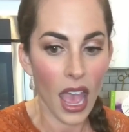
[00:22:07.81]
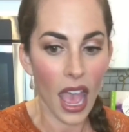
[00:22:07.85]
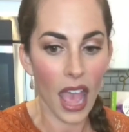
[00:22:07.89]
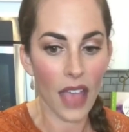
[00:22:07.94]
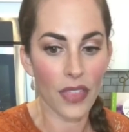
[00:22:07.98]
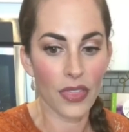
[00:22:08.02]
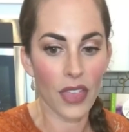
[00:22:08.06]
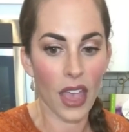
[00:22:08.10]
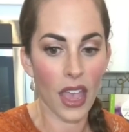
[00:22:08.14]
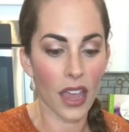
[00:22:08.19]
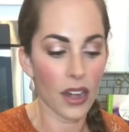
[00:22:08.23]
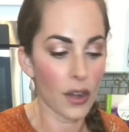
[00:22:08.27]

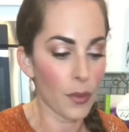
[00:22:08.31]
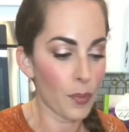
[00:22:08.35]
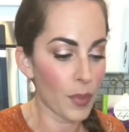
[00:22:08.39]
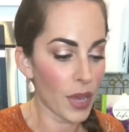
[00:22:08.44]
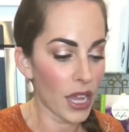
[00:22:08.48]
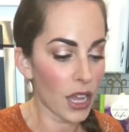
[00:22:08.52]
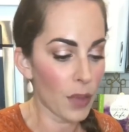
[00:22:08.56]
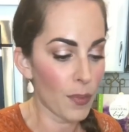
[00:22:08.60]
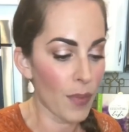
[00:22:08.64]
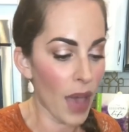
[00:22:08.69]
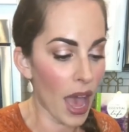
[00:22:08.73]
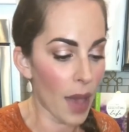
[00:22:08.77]
And then
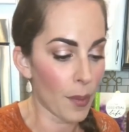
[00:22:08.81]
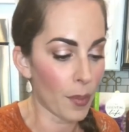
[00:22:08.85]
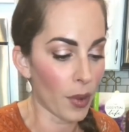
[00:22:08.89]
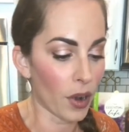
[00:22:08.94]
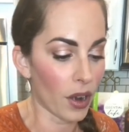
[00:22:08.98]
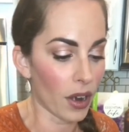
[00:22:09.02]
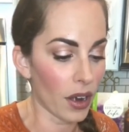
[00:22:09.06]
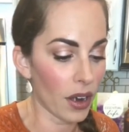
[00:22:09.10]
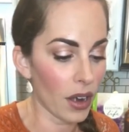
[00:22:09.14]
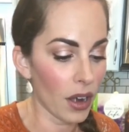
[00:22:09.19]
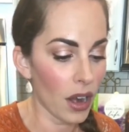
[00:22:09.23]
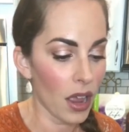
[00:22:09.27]
pink
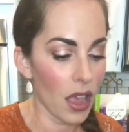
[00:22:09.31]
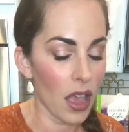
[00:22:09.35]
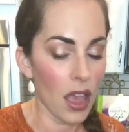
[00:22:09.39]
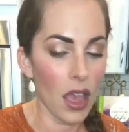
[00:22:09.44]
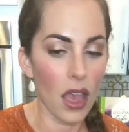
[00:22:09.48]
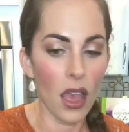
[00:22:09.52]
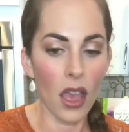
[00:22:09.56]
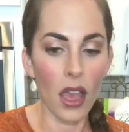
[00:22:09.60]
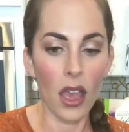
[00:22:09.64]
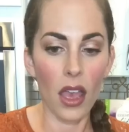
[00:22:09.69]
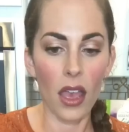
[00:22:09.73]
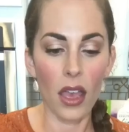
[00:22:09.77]
pepper,
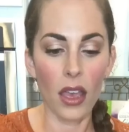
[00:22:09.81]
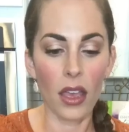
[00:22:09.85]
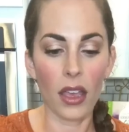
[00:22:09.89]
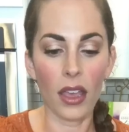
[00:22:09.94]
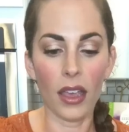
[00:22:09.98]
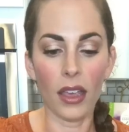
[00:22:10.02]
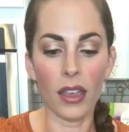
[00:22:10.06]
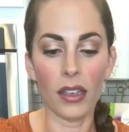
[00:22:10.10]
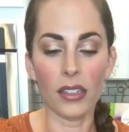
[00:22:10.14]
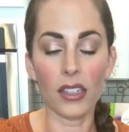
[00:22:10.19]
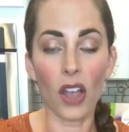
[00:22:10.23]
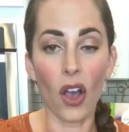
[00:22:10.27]

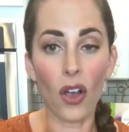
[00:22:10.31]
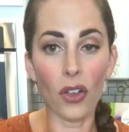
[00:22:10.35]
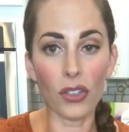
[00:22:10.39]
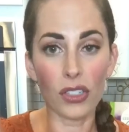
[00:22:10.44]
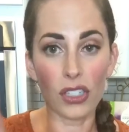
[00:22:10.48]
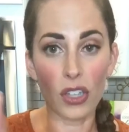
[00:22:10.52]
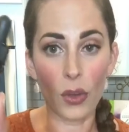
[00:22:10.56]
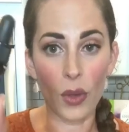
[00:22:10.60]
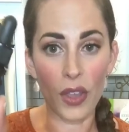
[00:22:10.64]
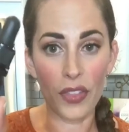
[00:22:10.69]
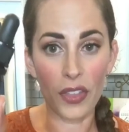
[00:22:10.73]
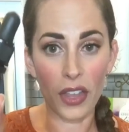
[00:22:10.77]
is
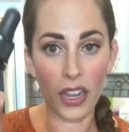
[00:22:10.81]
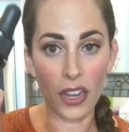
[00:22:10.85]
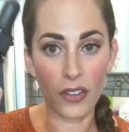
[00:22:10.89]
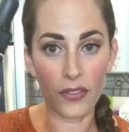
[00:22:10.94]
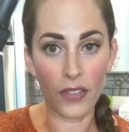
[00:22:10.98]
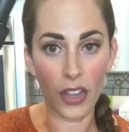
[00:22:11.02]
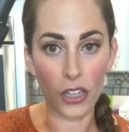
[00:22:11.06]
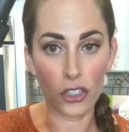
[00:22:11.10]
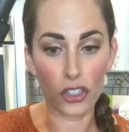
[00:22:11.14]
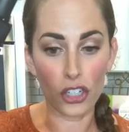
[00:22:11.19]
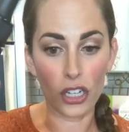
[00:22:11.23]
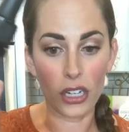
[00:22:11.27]
also in the
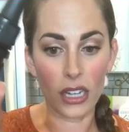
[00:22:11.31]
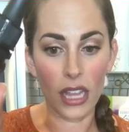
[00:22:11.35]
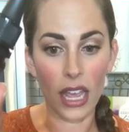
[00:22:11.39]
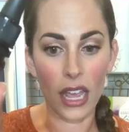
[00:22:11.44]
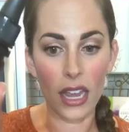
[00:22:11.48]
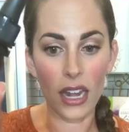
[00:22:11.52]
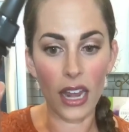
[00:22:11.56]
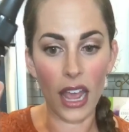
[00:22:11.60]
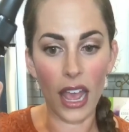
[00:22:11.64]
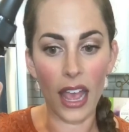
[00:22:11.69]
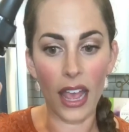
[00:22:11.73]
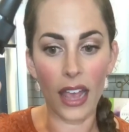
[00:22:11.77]
convention
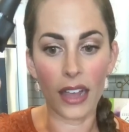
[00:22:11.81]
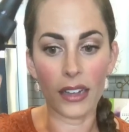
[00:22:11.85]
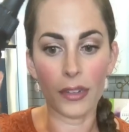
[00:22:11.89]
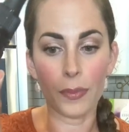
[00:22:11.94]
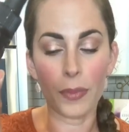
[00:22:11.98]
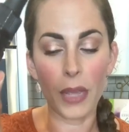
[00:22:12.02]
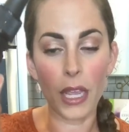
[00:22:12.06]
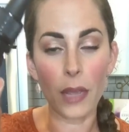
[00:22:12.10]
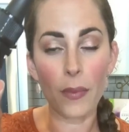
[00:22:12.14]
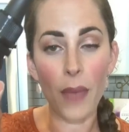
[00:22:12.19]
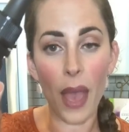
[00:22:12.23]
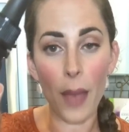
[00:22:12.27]
kit,
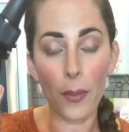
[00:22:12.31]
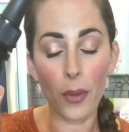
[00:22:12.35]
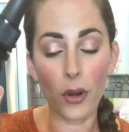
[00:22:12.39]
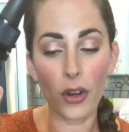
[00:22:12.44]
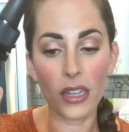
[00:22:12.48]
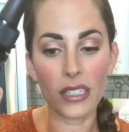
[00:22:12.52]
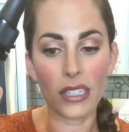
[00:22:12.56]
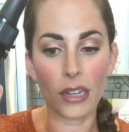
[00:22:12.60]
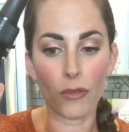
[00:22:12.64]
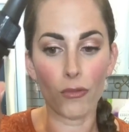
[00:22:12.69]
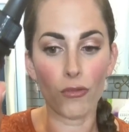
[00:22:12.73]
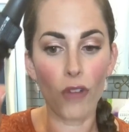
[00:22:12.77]
and pink pepper
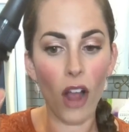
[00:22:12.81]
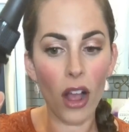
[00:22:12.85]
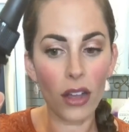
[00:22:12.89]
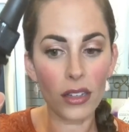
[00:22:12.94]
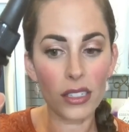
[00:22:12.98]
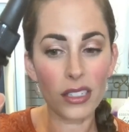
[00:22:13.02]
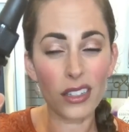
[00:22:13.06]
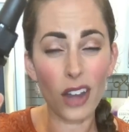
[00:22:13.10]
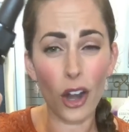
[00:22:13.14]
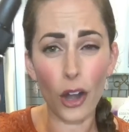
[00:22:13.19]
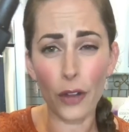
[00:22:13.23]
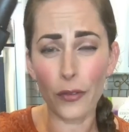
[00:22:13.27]
is a
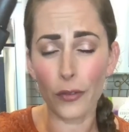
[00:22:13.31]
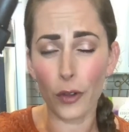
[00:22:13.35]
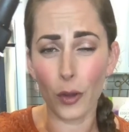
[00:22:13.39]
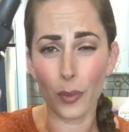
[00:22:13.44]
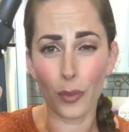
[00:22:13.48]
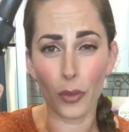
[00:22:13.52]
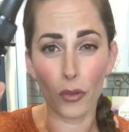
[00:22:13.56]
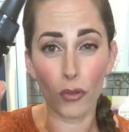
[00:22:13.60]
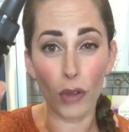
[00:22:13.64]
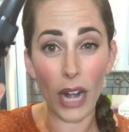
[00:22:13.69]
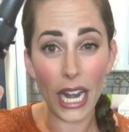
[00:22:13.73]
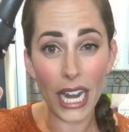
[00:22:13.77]
rock star for
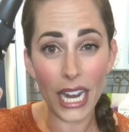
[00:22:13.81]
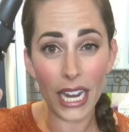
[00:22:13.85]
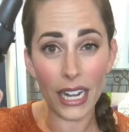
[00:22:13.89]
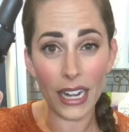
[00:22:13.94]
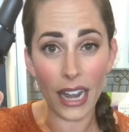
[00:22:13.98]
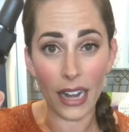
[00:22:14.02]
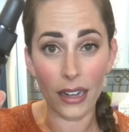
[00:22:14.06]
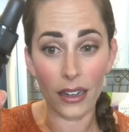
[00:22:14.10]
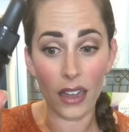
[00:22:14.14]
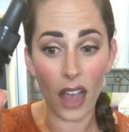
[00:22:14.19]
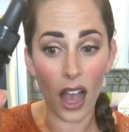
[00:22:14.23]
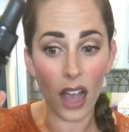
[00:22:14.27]

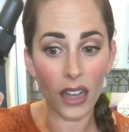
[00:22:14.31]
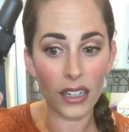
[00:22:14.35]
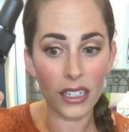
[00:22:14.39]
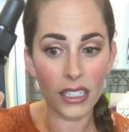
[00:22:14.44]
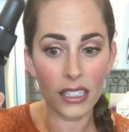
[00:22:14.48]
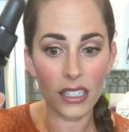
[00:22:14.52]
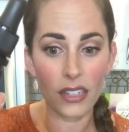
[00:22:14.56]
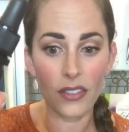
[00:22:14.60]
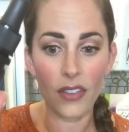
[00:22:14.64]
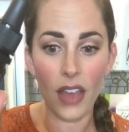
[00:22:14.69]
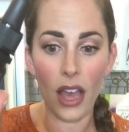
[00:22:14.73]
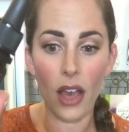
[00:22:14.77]
brain and
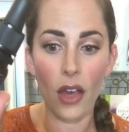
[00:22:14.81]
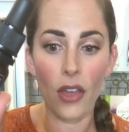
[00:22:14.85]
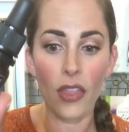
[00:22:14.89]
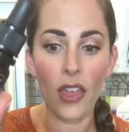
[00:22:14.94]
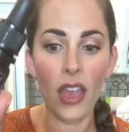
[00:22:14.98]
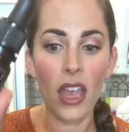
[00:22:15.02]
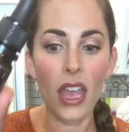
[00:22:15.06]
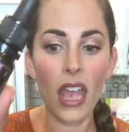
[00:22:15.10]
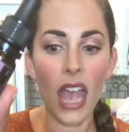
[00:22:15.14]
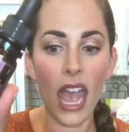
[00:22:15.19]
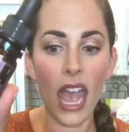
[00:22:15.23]
cognitive health,